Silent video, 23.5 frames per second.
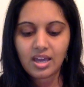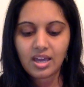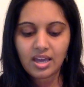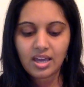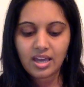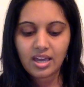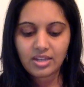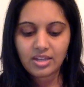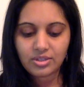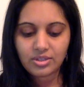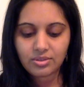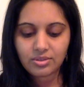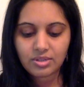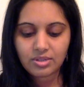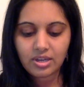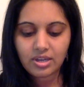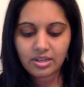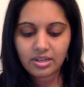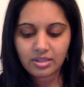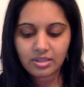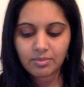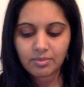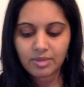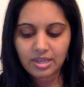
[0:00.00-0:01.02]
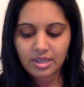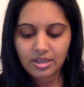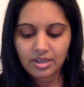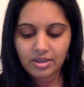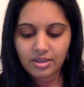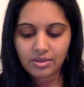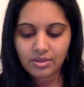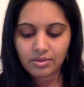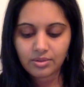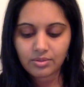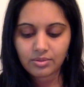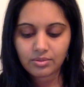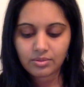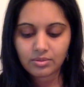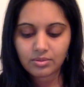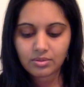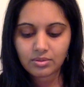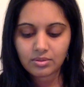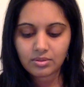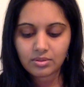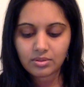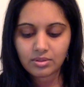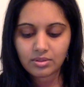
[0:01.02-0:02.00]
I do talk about,
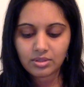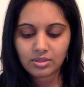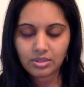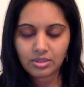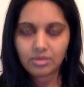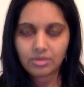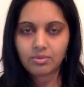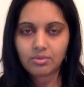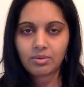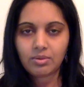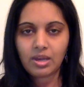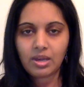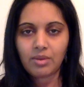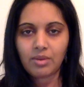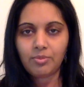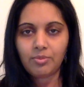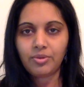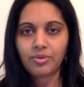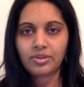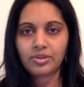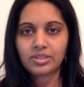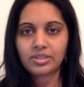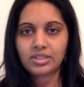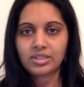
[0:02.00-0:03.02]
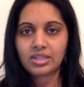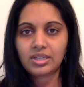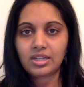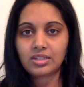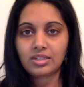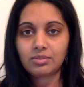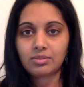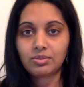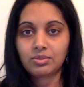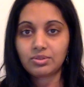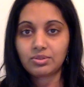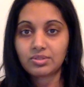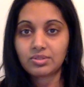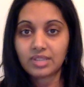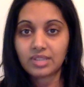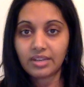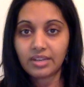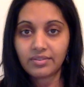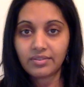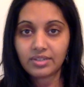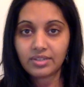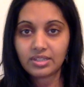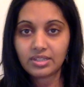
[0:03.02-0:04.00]
how important connecting with
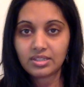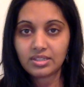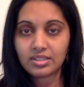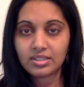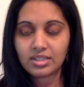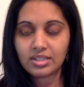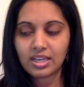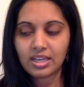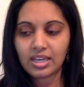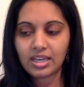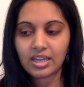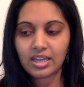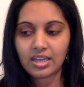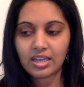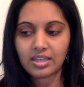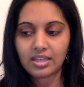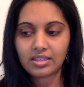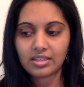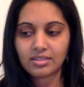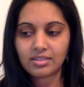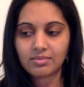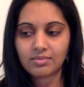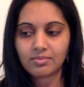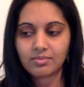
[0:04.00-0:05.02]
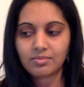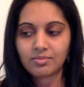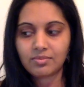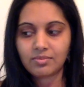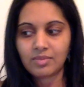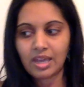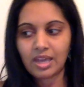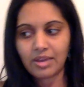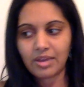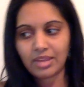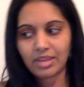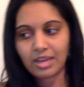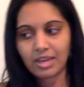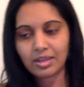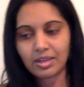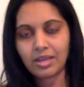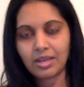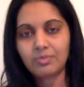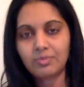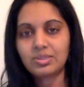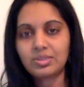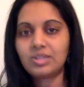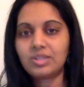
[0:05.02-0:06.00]
yourself is and how that
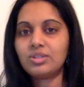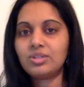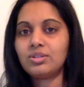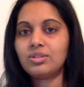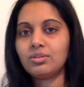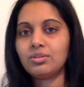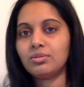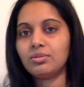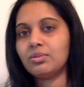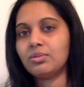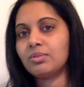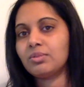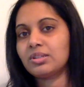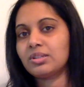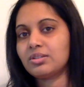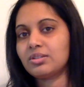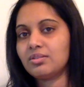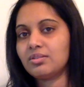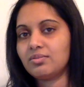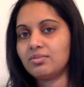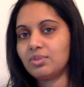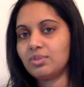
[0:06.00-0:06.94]
comes into the rest of